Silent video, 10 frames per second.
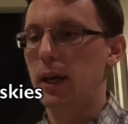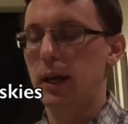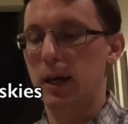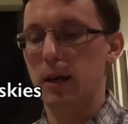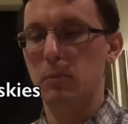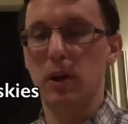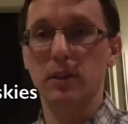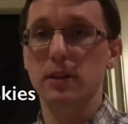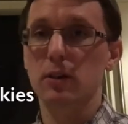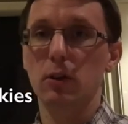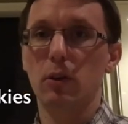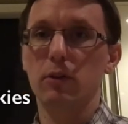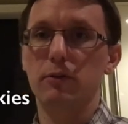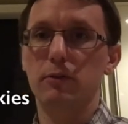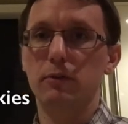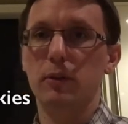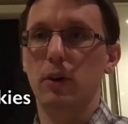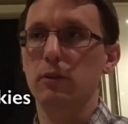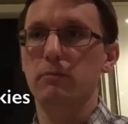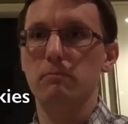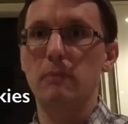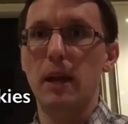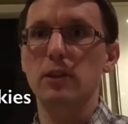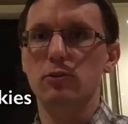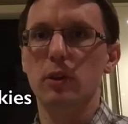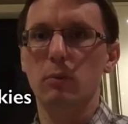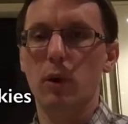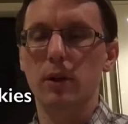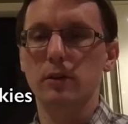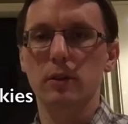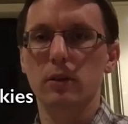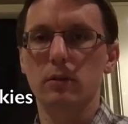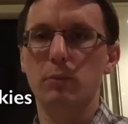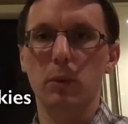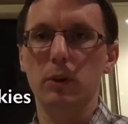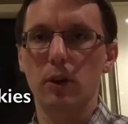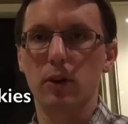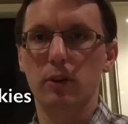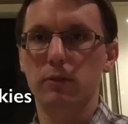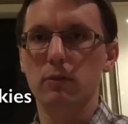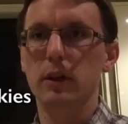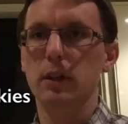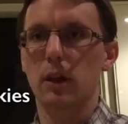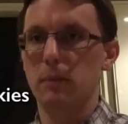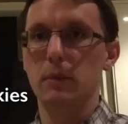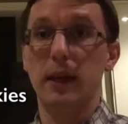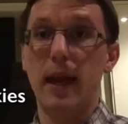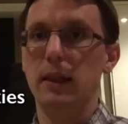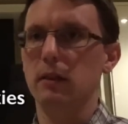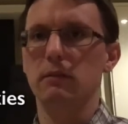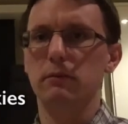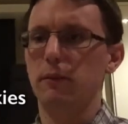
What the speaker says: And there's a lot of kind of mainstream brands that you probably heard of already, like Macallan,